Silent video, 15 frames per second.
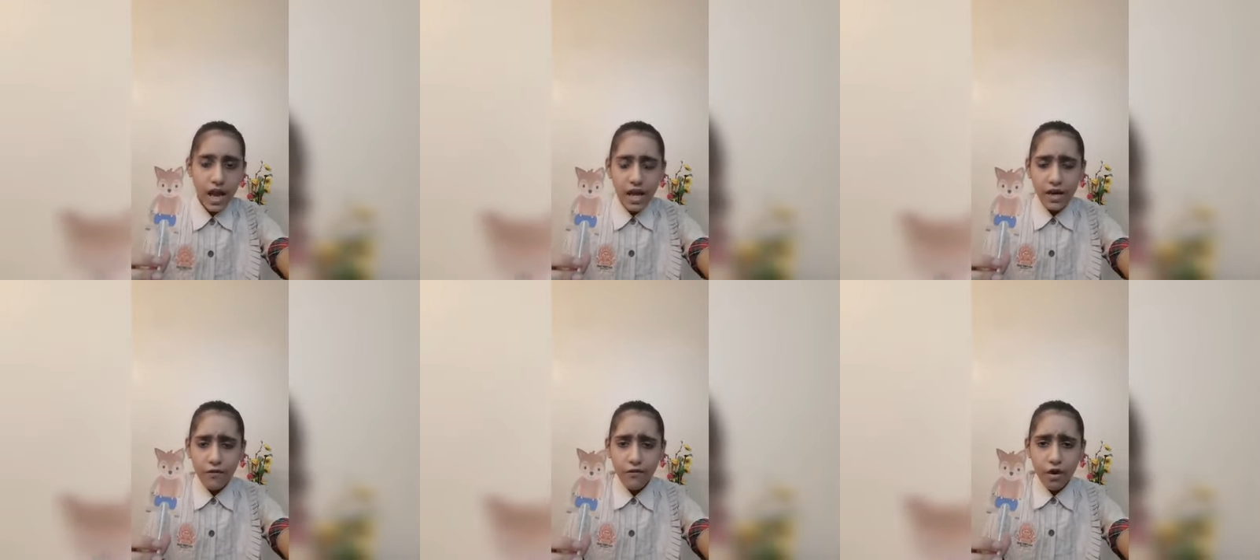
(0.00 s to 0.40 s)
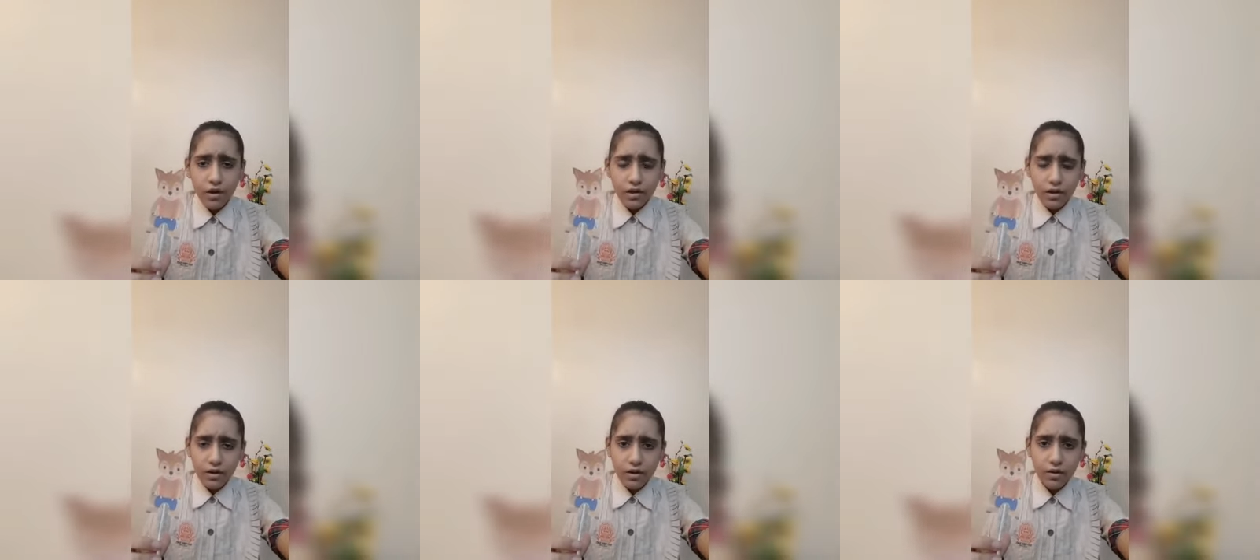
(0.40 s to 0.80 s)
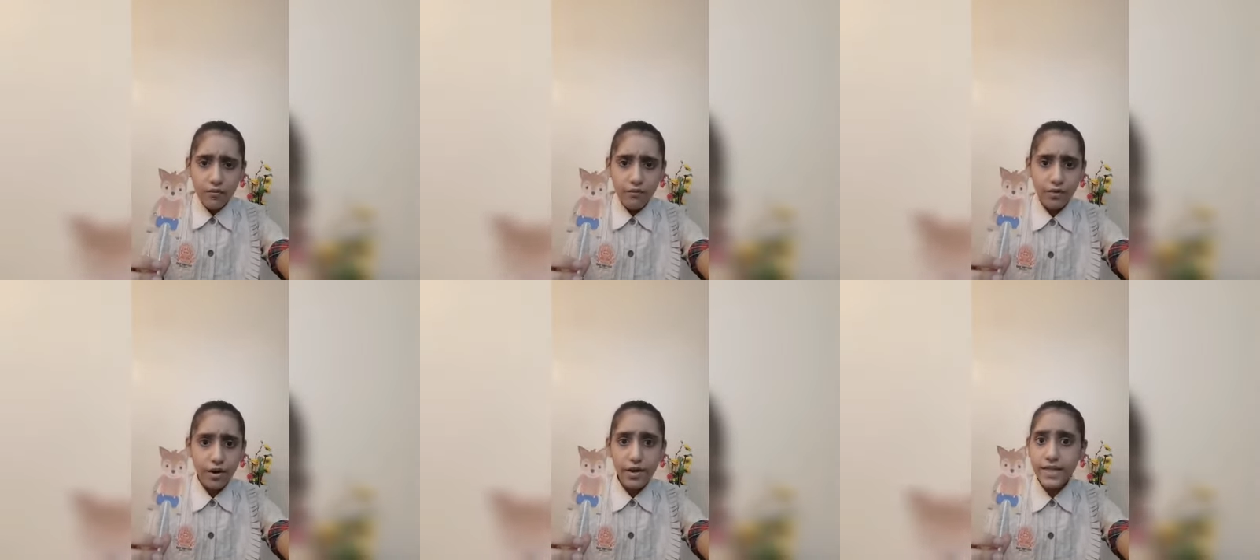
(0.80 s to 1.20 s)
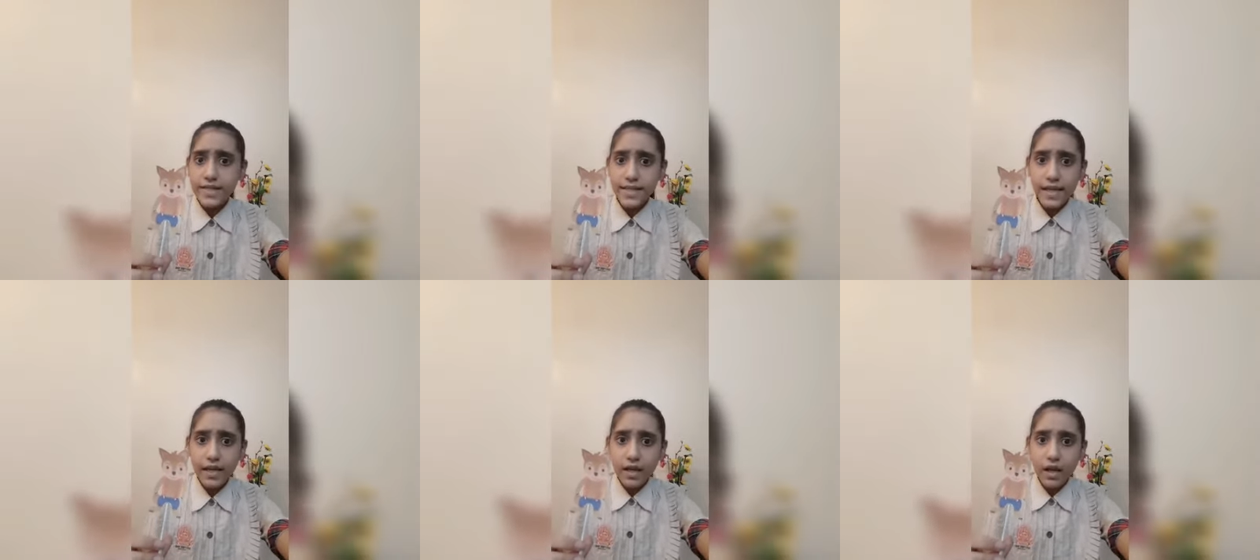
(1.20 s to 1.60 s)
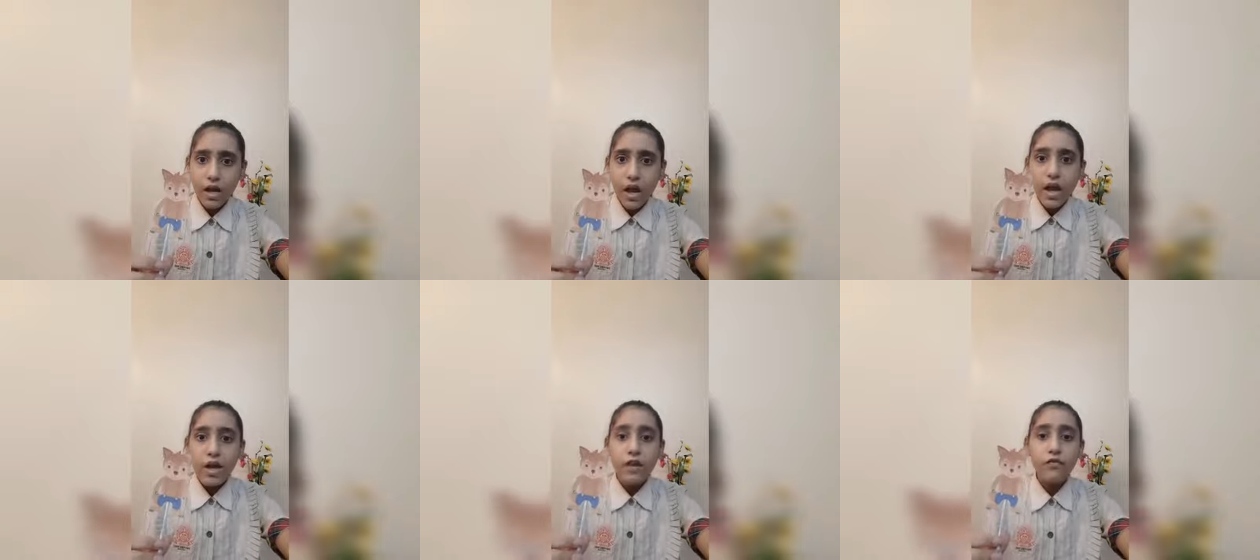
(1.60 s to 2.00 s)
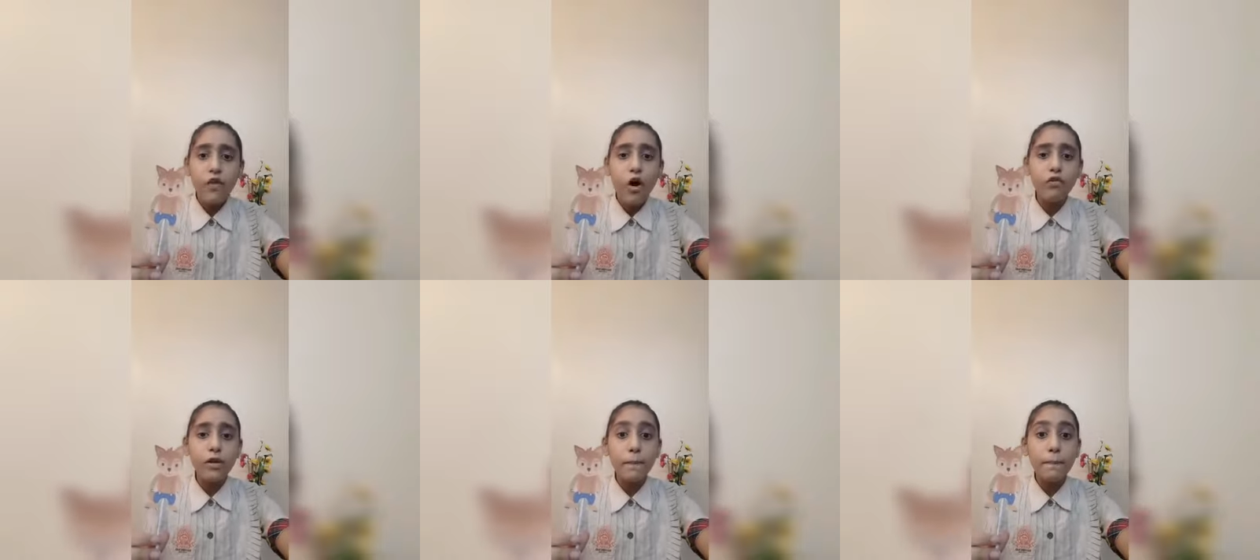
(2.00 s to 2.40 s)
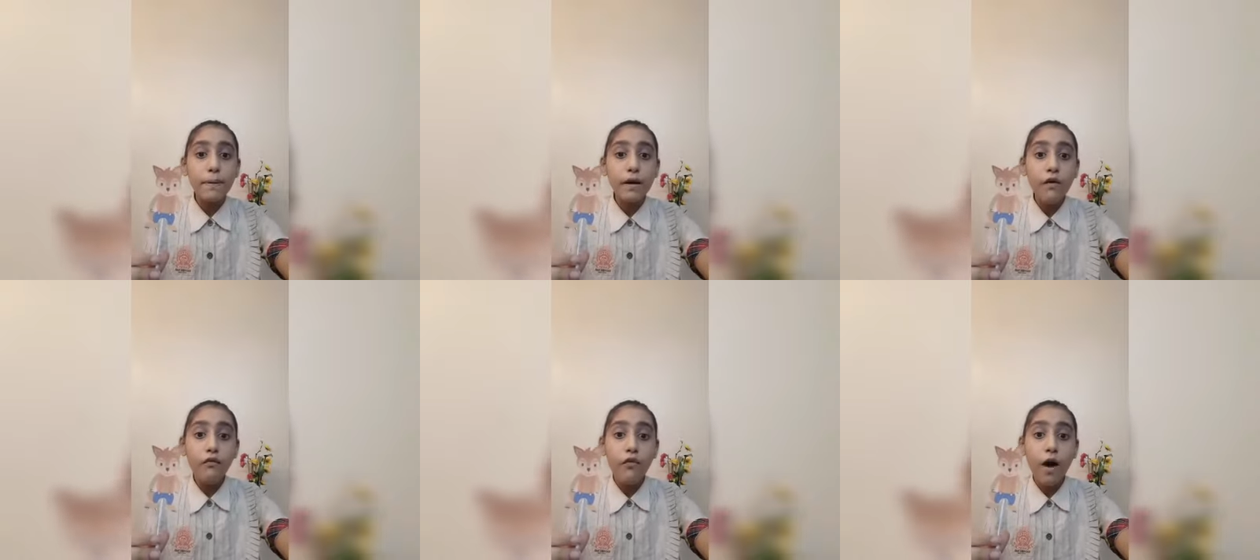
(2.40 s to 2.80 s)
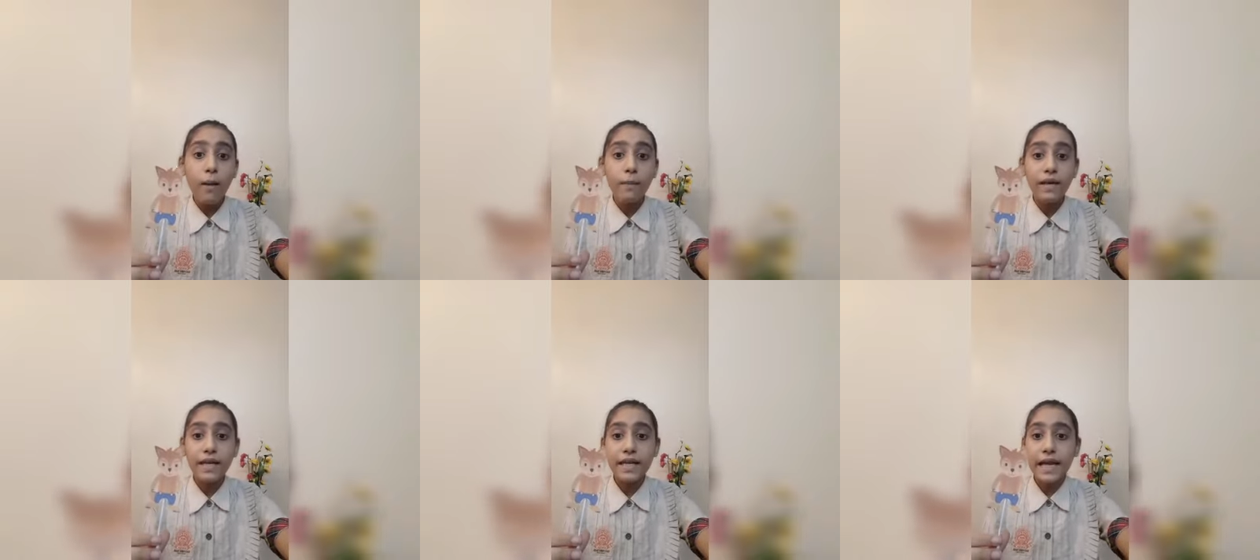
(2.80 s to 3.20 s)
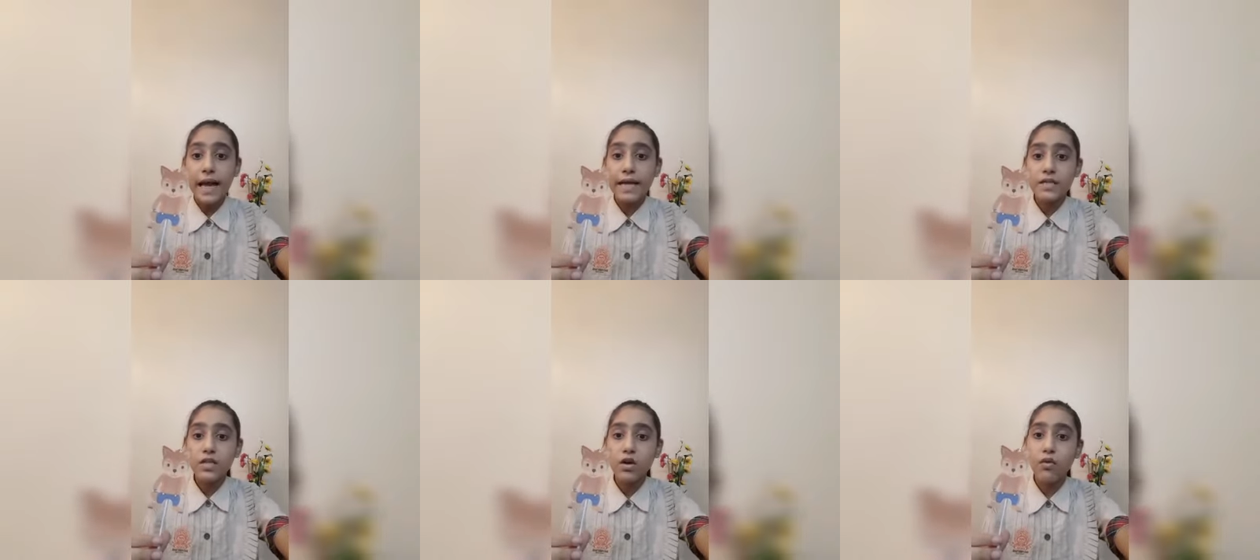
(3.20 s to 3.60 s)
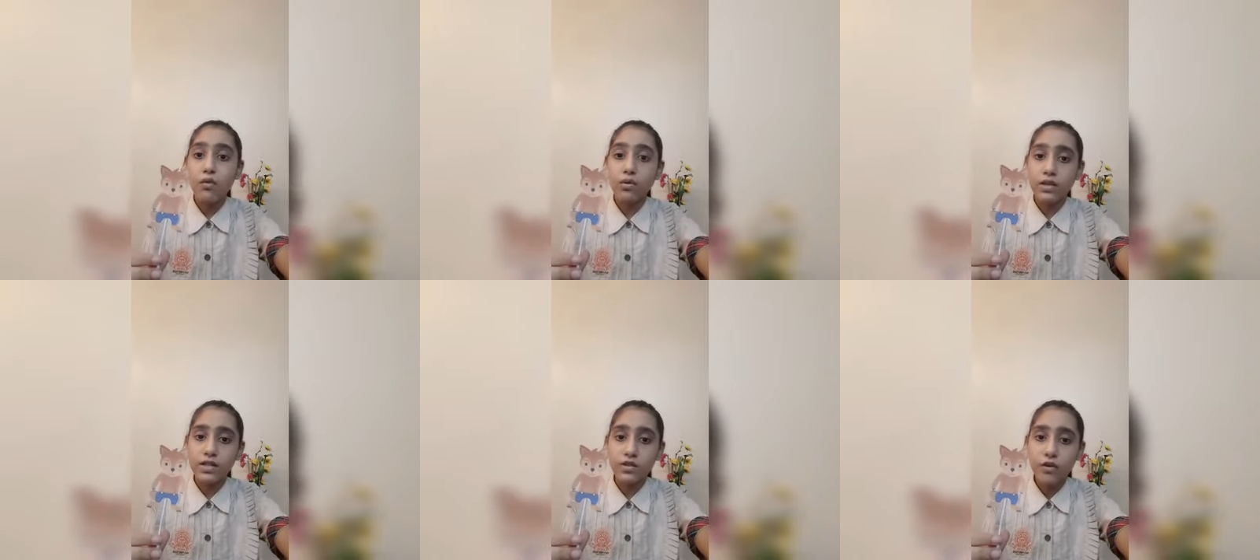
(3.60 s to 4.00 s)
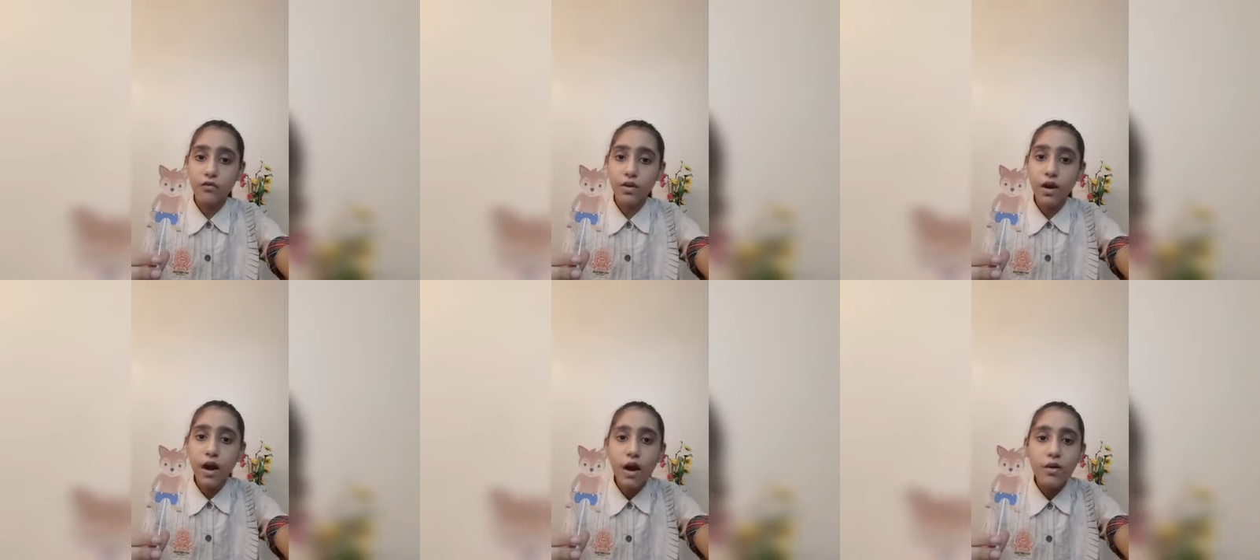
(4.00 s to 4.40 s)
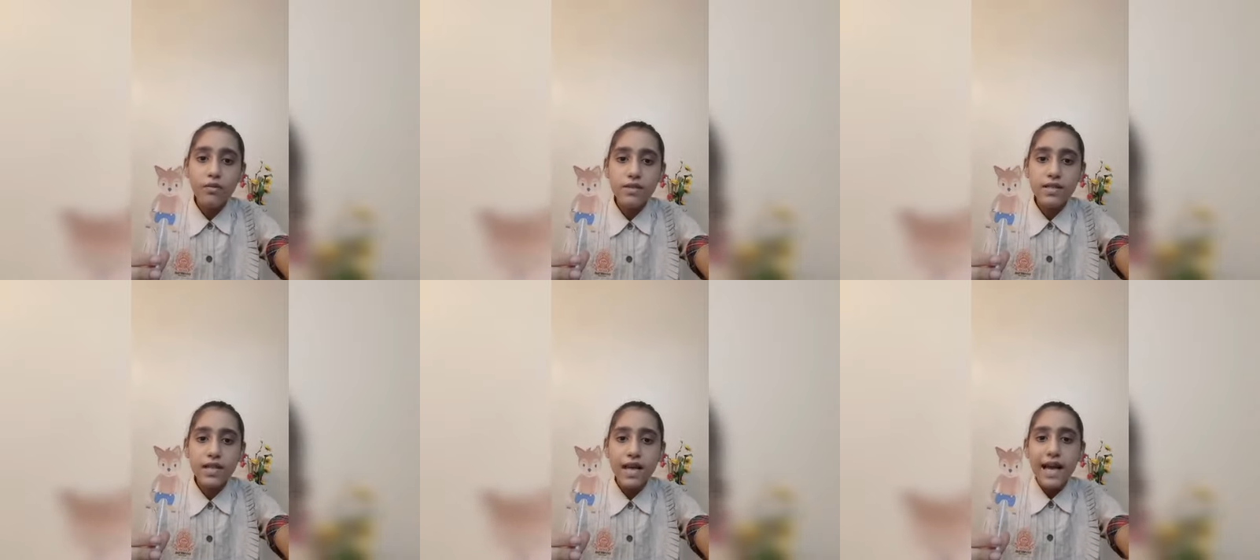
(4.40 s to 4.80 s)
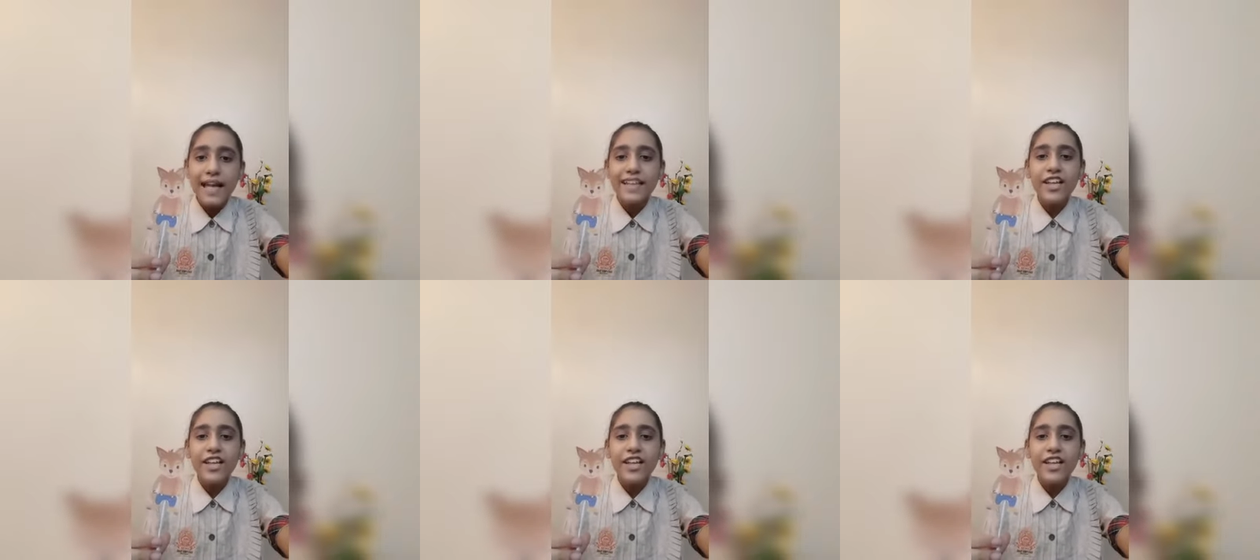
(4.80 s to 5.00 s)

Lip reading: He wondered, where is he? He found a bear family as the owners of the house.